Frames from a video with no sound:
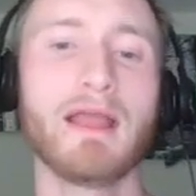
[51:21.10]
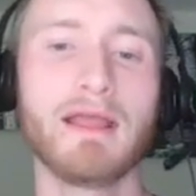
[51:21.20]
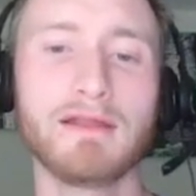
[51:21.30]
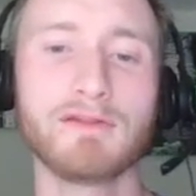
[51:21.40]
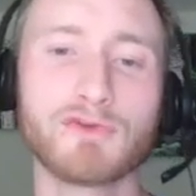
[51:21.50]

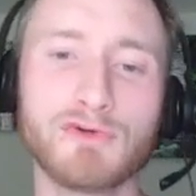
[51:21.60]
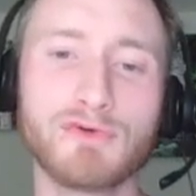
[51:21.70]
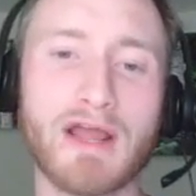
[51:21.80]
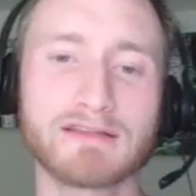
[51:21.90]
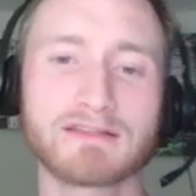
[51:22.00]
And through
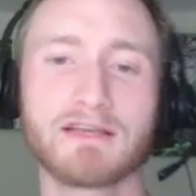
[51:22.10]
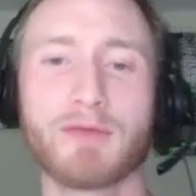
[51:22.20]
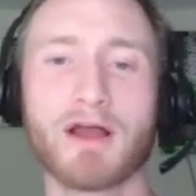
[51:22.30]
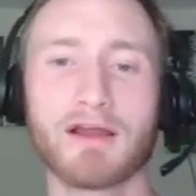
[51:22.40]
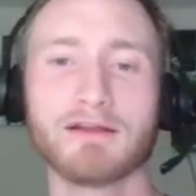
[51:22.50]
asking
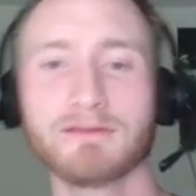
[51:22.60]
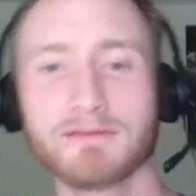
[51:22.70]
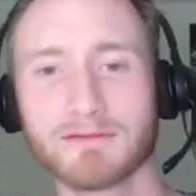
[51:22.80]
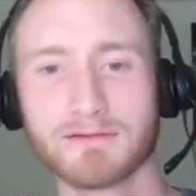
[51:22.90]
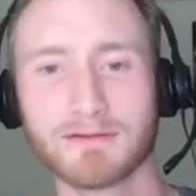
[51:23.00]
my
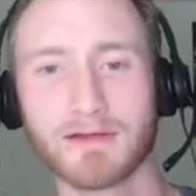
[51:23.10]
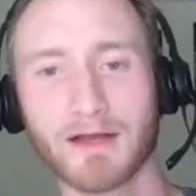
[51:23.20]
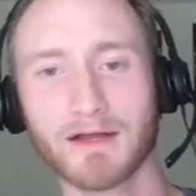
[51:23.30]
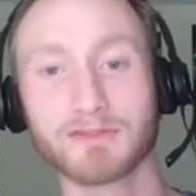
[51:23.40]
uh,